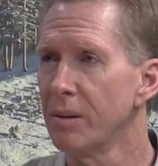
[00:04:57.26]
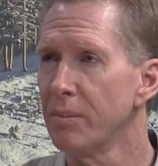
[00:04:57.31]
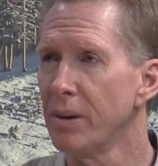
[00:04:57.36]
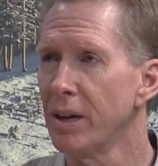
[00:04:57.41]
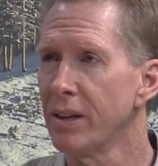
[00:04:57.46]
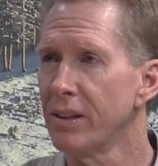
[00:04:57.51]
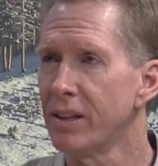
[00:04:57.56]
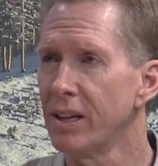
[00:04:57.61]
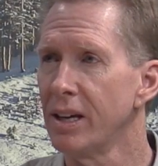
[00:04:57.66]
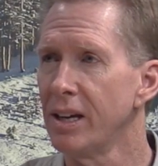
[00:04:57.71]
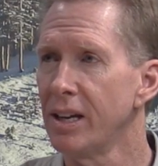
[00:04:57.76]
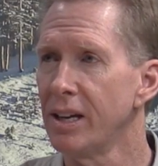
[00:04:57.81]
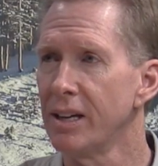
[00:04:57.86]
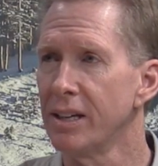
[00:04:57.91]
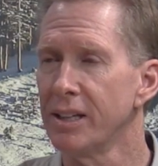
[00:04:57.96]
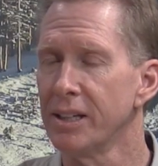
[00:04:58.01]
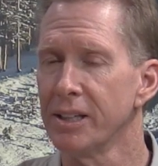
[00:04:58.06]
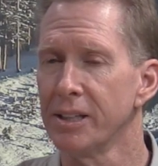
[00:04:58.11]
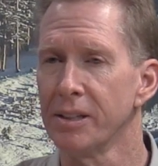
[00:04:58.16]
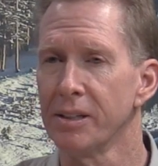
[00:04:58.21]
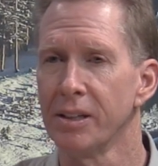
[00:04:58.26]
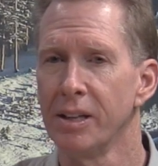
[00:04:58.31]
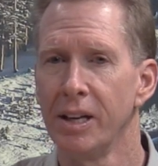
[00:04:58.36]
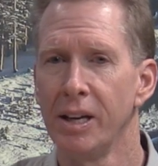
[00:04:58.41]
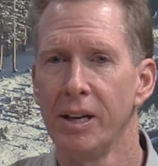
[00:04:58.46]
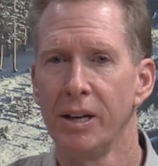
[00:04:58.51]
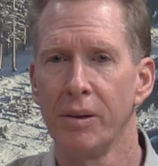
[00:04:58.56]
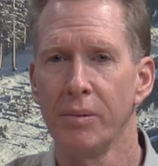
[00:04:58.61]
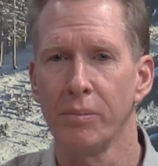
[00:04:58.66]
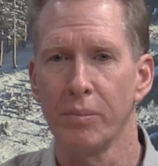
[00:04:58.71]
about that. Uh,
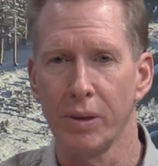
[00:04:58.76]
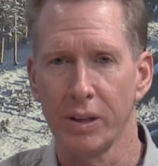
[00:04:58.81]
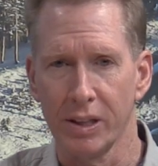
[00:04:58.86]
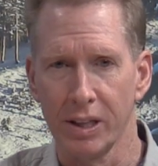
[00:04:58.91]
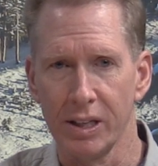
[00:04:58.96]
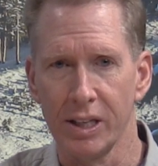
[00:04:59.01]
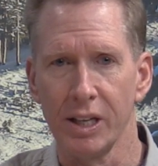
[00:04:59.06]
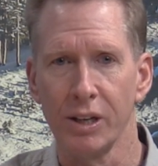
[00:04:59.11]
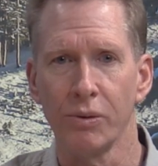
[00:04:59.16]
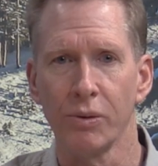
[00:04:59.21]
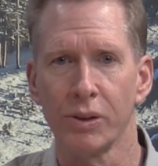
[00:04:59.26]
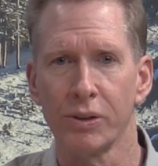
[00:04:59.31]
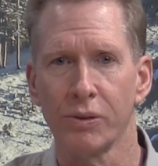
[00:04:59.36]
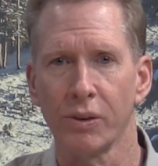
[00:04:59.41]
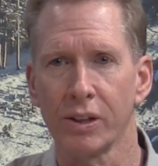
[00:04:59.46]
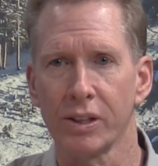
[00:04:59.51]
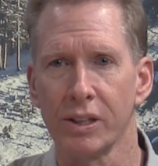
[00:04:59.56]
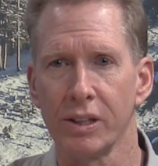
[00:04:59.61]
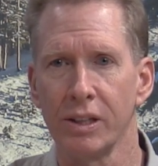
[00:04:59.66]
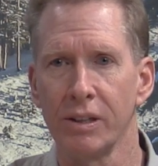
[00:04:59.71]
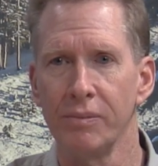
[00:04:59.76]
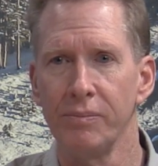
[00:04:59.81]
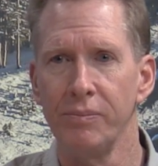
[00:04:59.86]
but the deed restriction